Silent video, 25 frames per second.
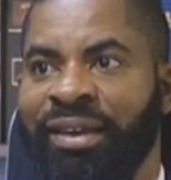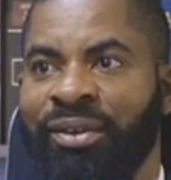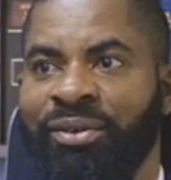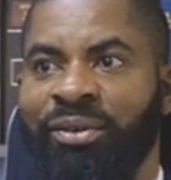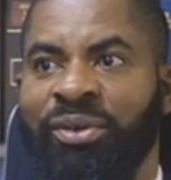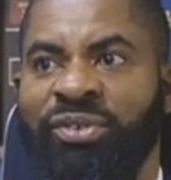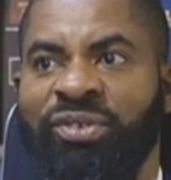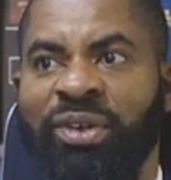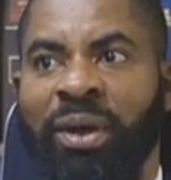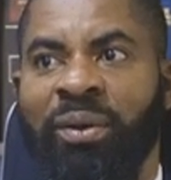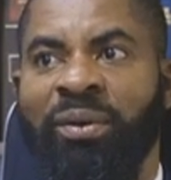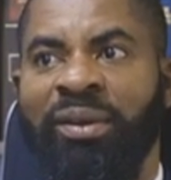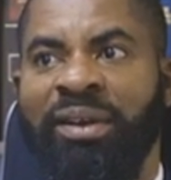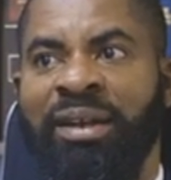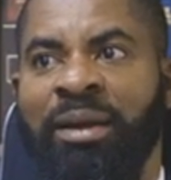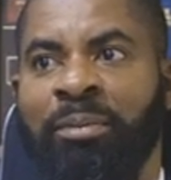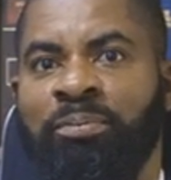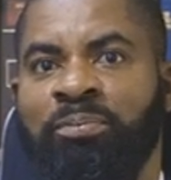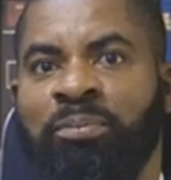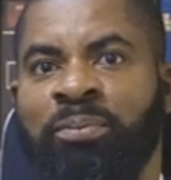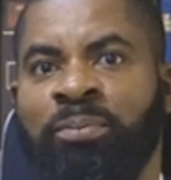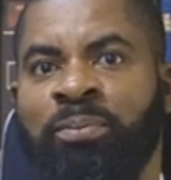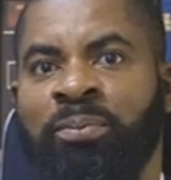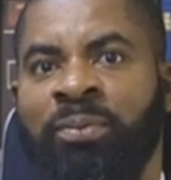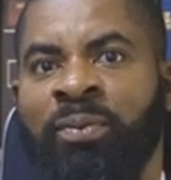You saw
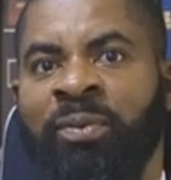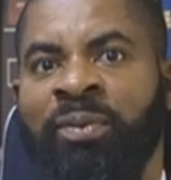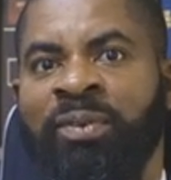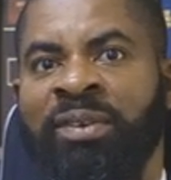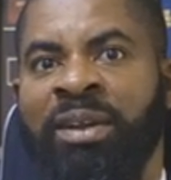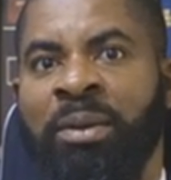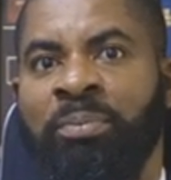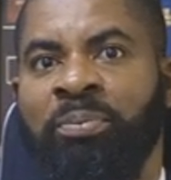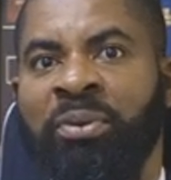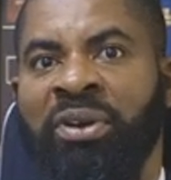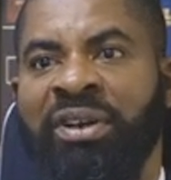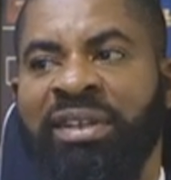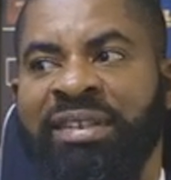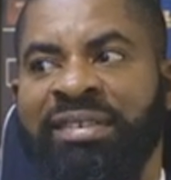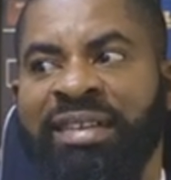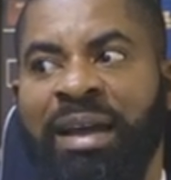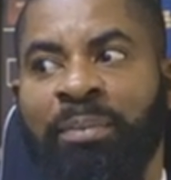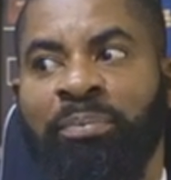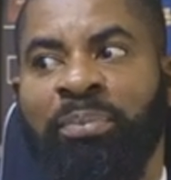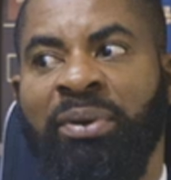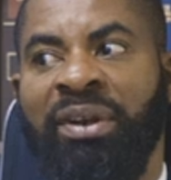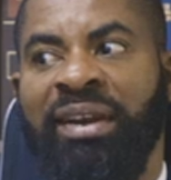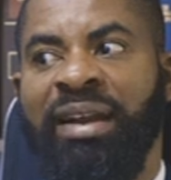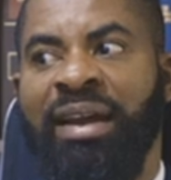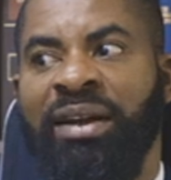the policies
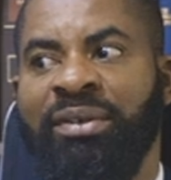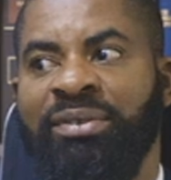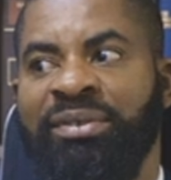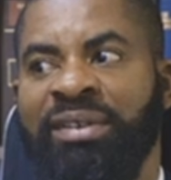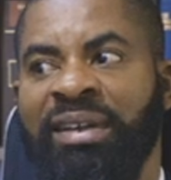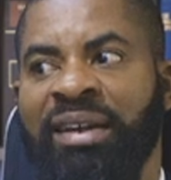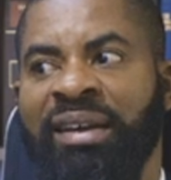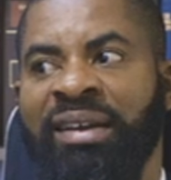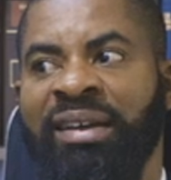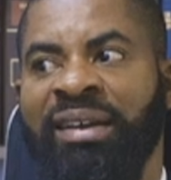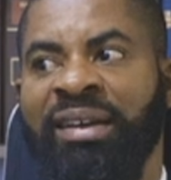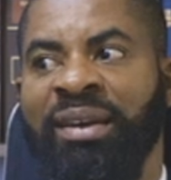that played out,